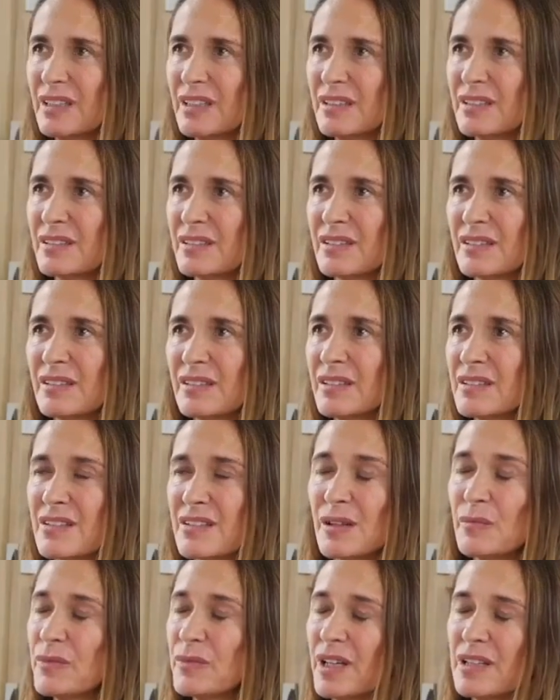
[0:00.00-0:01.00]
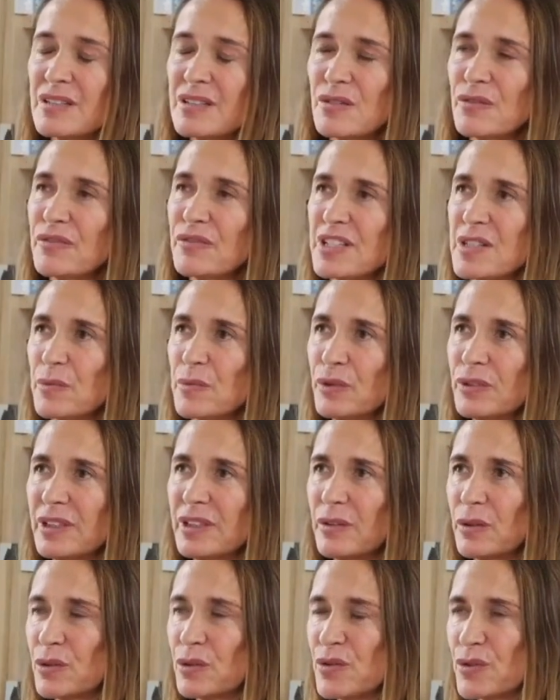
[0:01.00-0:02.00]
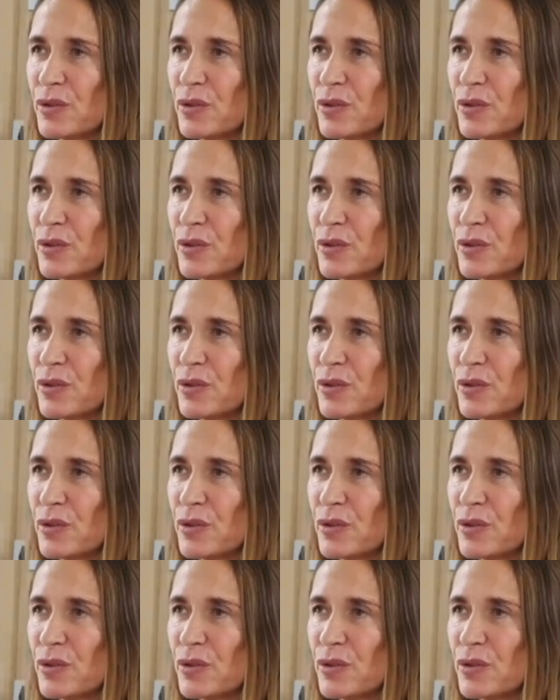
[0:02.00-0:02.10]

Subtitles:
and some not so visible that are